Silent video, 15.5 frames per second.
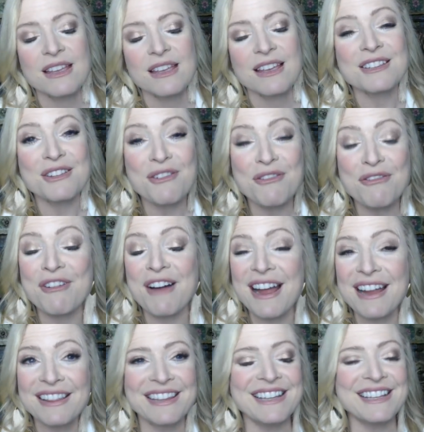to
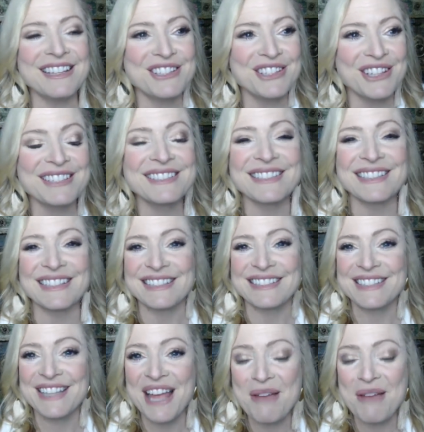finally just
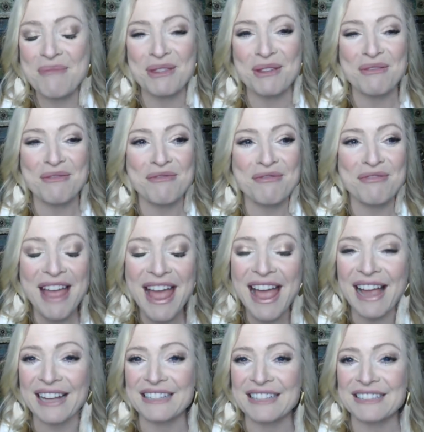accept the
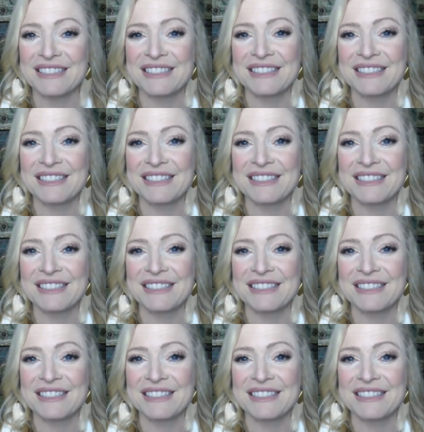fact?